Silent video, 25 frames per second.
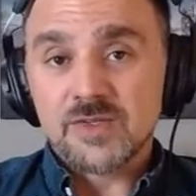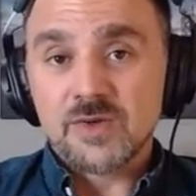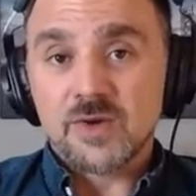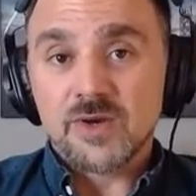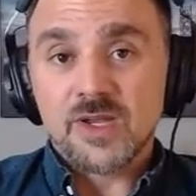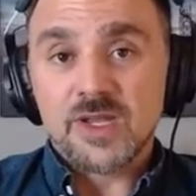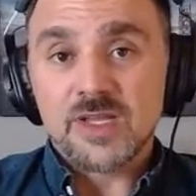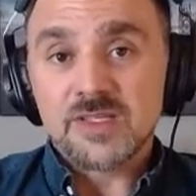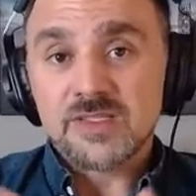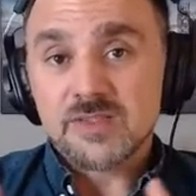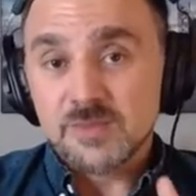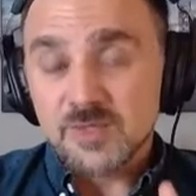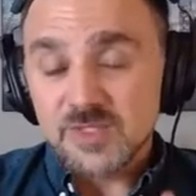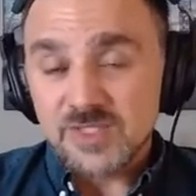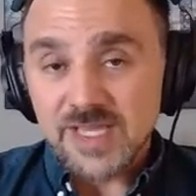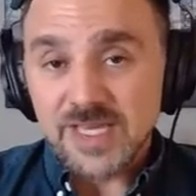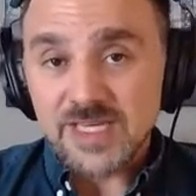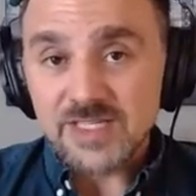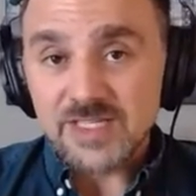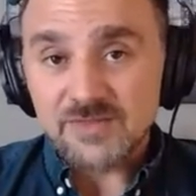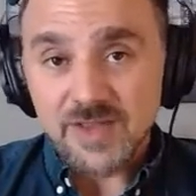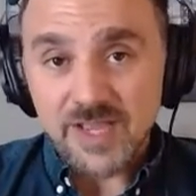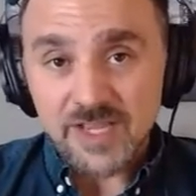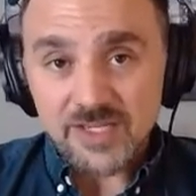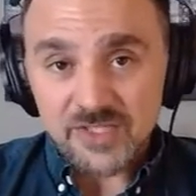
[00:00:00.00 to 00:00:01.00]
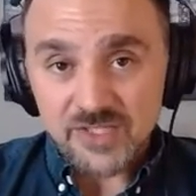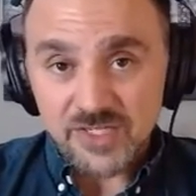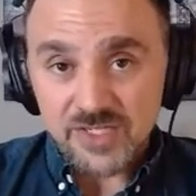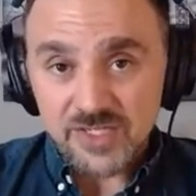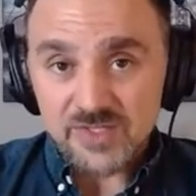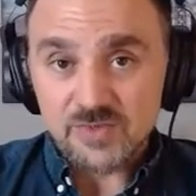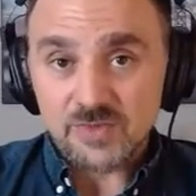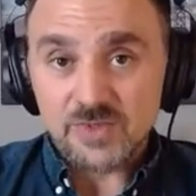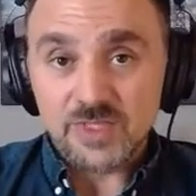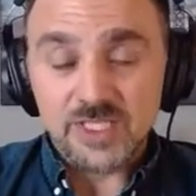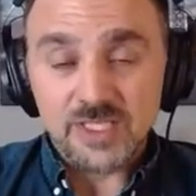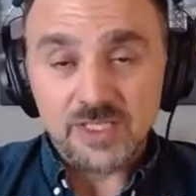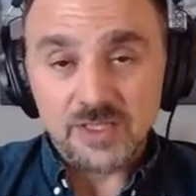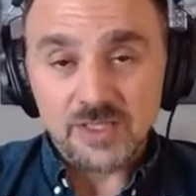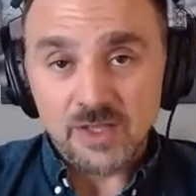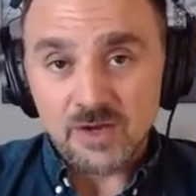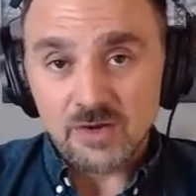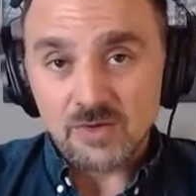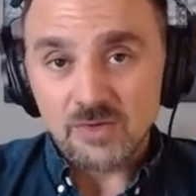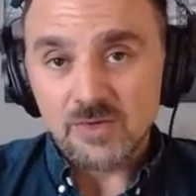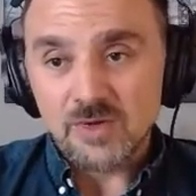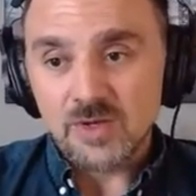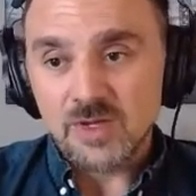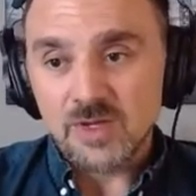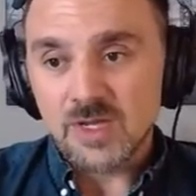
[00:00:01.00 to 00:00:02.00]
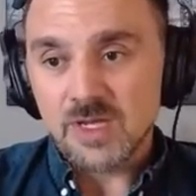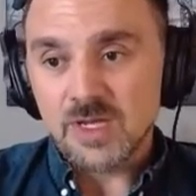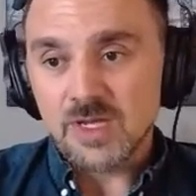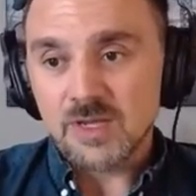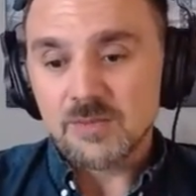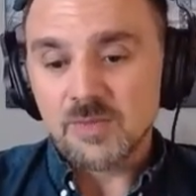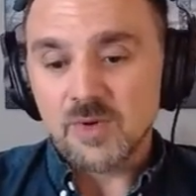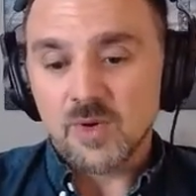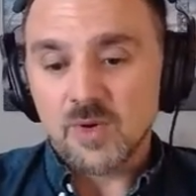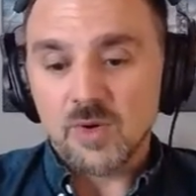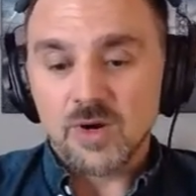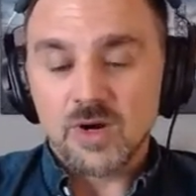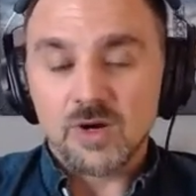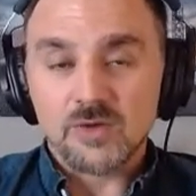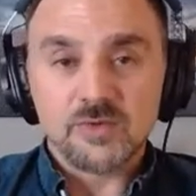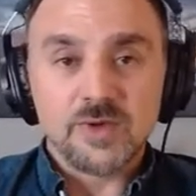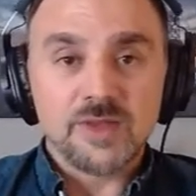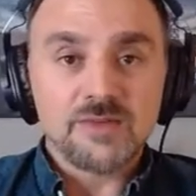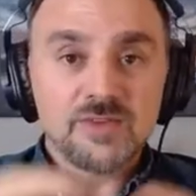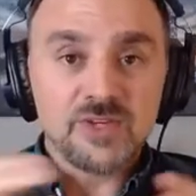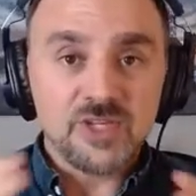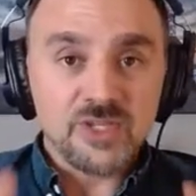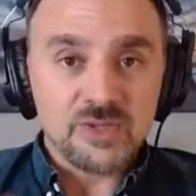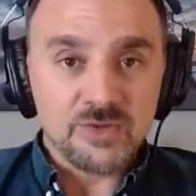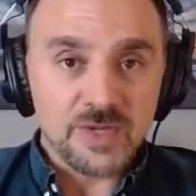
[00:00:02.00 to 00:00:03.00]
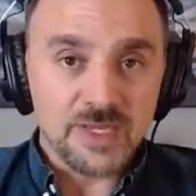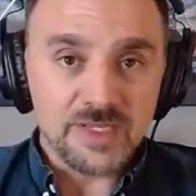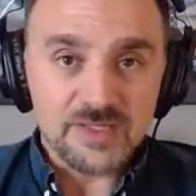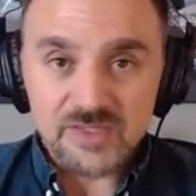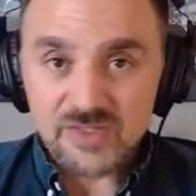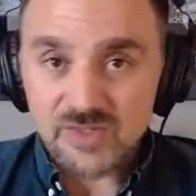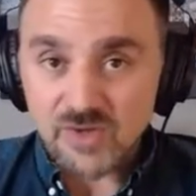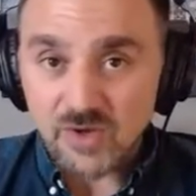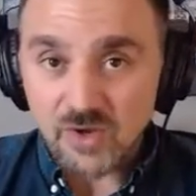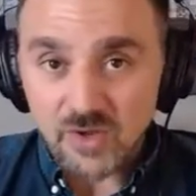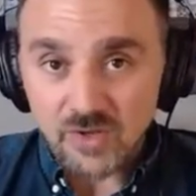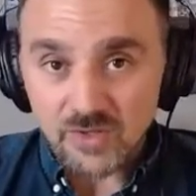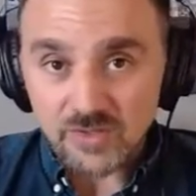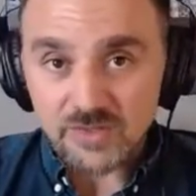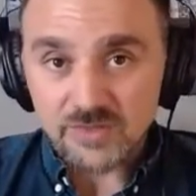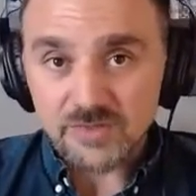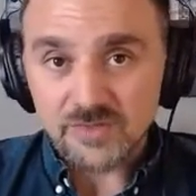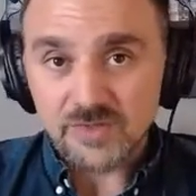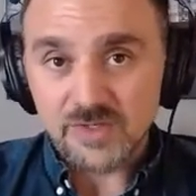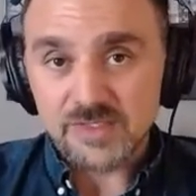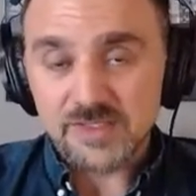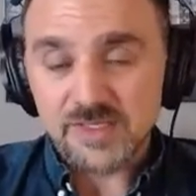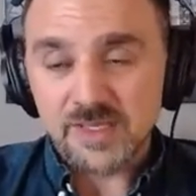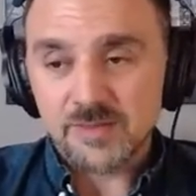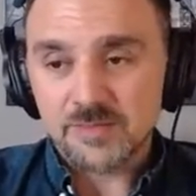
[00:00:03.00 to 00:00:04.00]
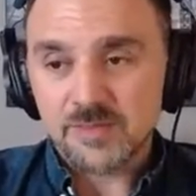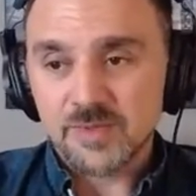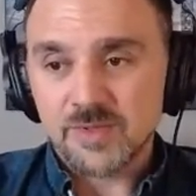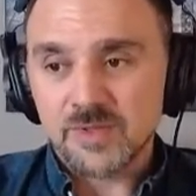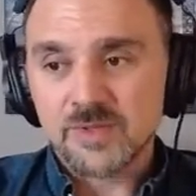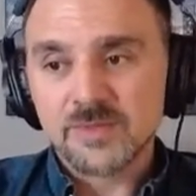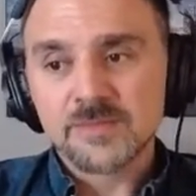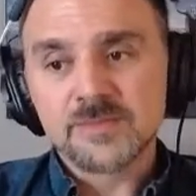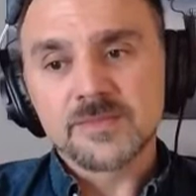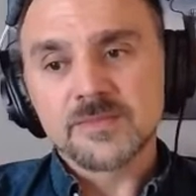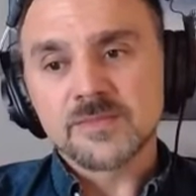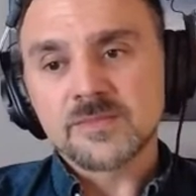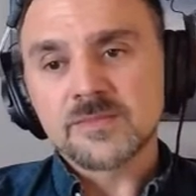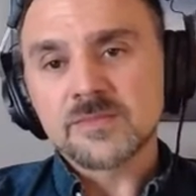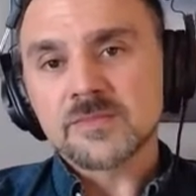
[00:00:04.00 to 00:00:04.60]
So our customer satisfaction is really low, or our revenue has stalled, for example.